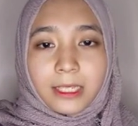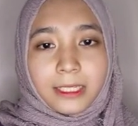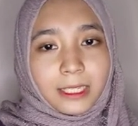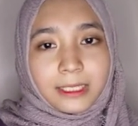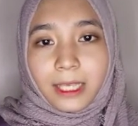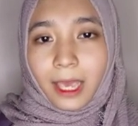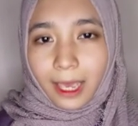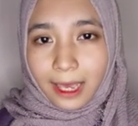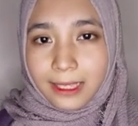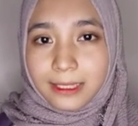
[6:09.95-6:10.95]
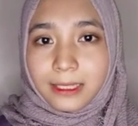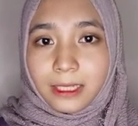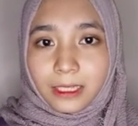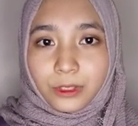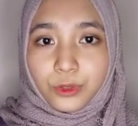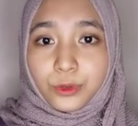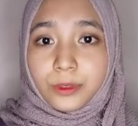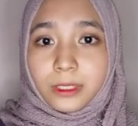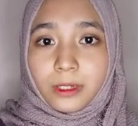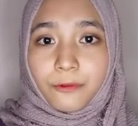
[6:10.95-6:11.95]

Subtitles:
This has led to the